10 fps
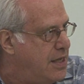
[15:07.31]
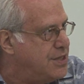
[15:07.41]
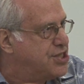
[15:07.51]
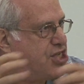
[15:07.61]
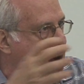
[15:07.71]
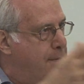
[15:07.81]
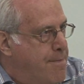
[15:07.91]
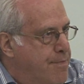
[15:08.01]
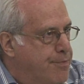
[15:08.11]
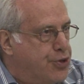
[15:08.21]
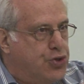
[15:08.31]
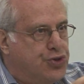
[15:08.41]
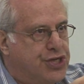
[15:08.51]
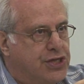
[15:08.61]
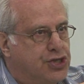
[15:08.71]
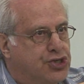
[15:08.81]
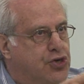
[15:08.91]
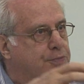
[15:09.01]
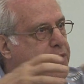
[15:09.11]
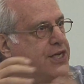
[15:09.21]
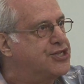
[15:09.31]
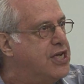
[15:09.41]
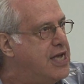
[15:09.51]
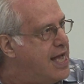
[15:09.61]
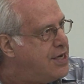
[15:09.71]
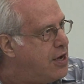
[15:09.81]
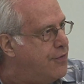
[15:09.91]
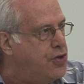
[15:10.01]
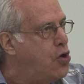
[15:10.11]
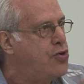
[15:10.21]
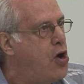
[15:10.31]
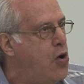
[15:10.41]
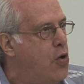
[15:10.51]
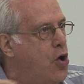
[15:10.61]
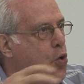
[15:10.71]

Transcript: Some producing the surplus and no.